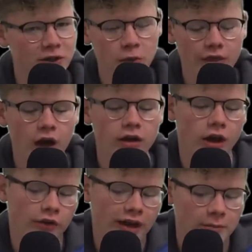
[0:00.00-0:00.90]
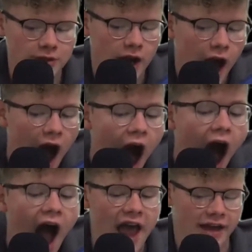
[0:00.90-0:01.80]
to you with another Gamer's
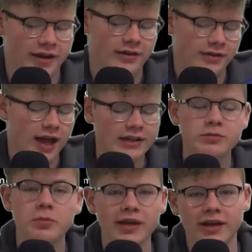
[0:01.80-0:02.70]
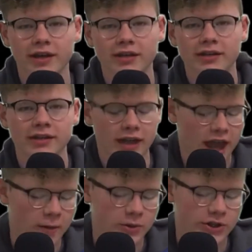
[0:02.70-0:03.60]
Guide. That's me,
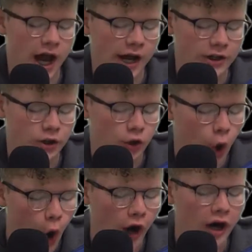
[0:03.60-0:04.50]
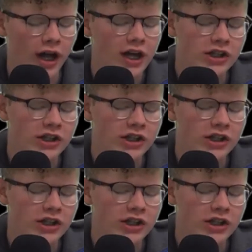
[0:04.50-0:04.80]
Gamer's Guide galore.